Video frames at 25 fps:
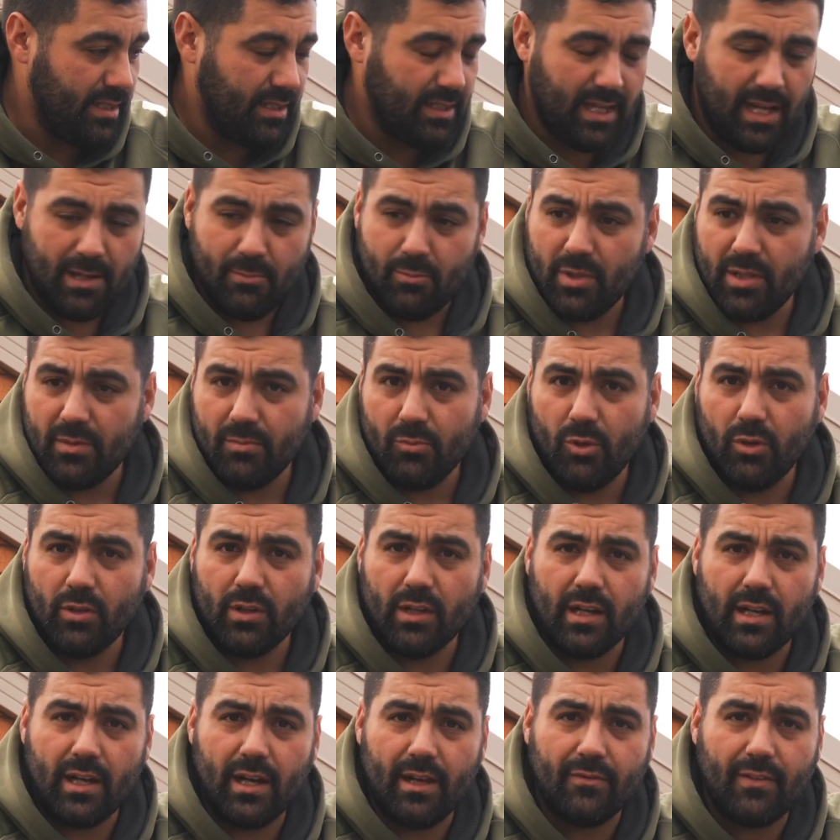Come with more
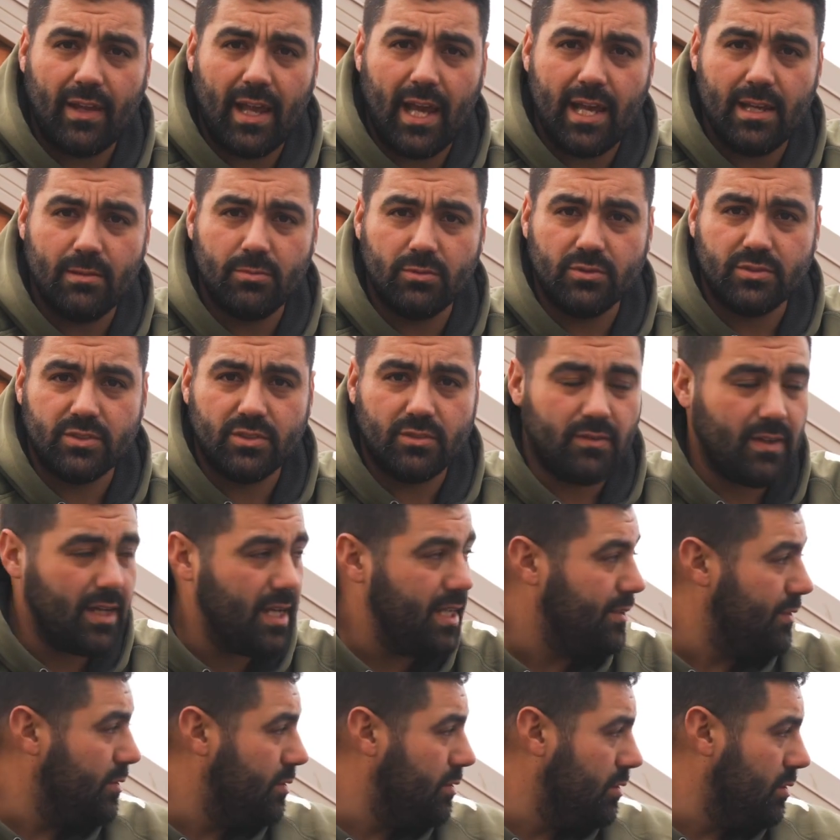than enough cables to
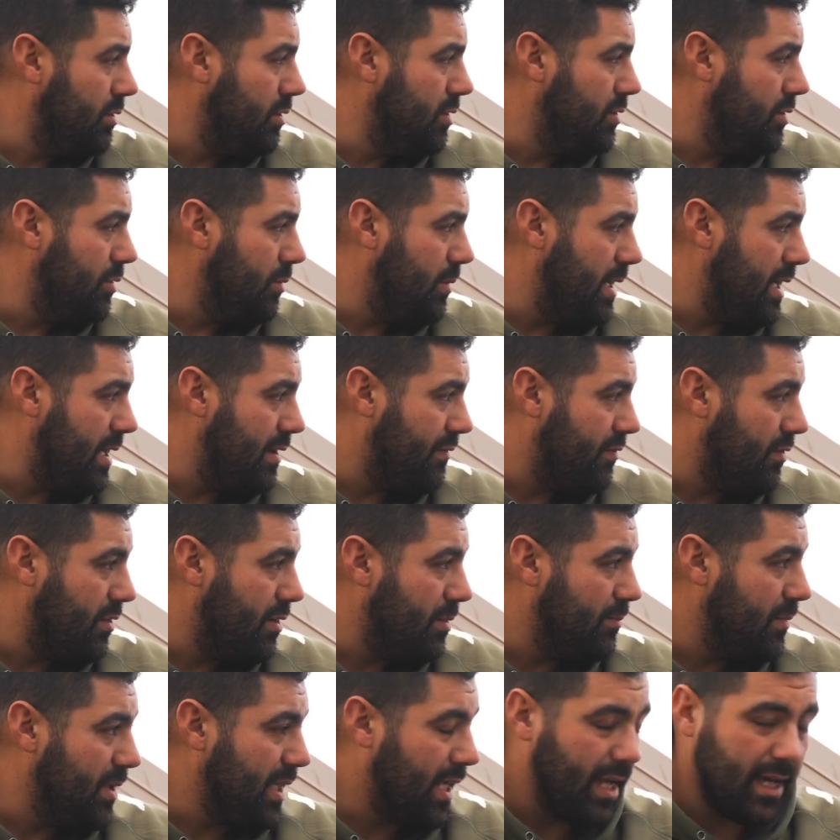run all the way
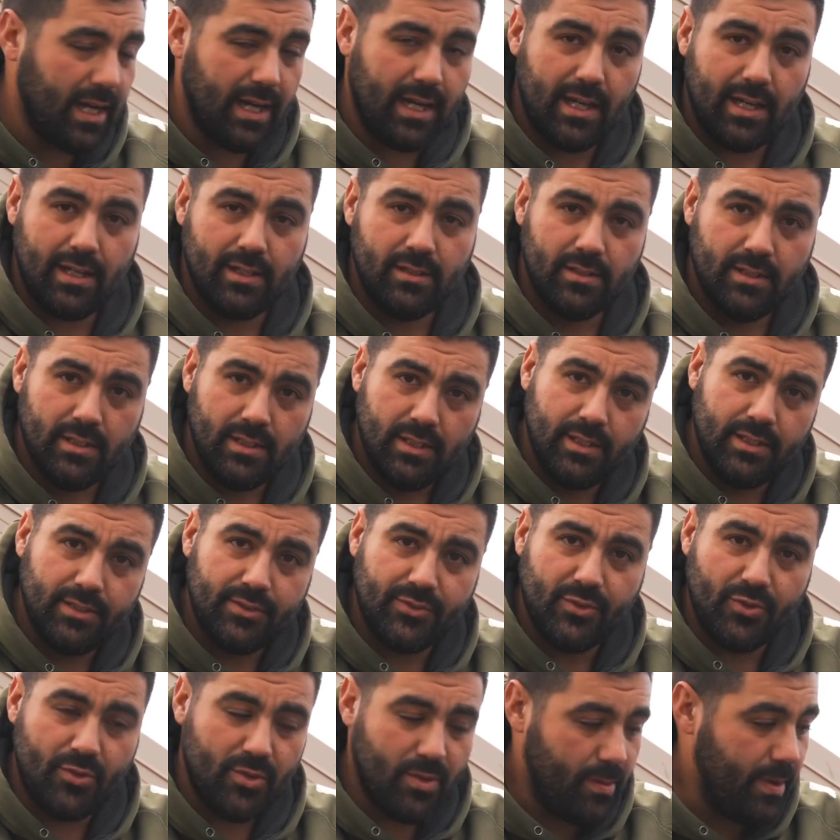from the car
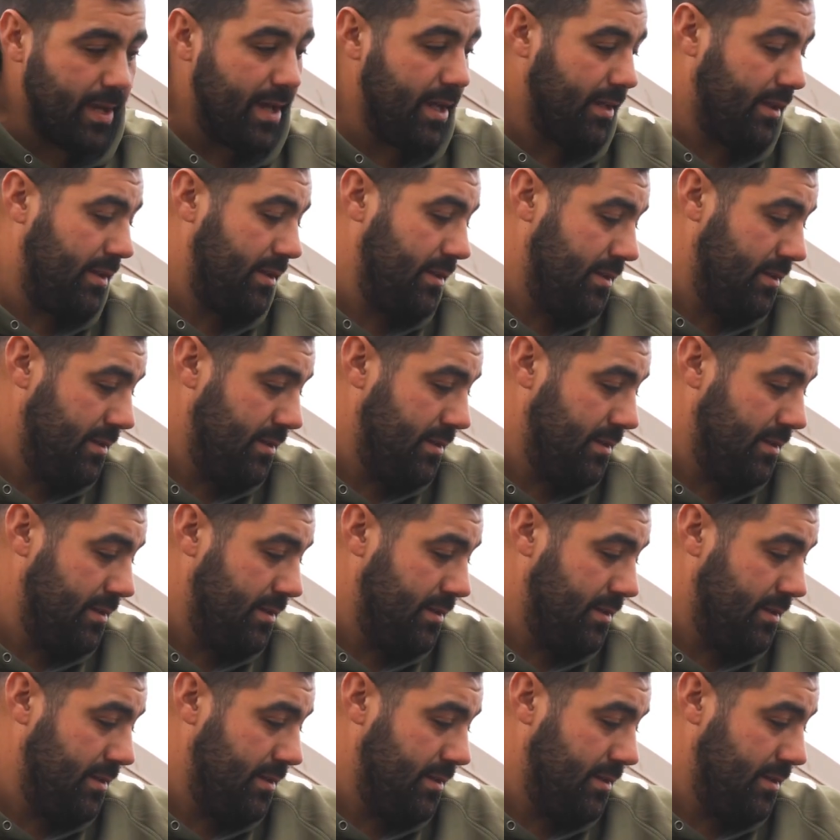to the back.